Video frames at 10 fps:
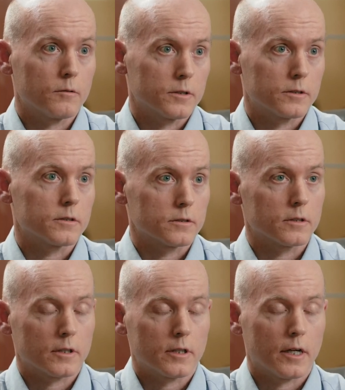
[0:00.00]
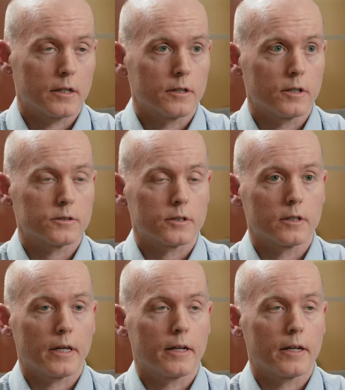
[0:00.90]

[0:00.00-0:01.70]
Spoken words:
which is kind of interesting,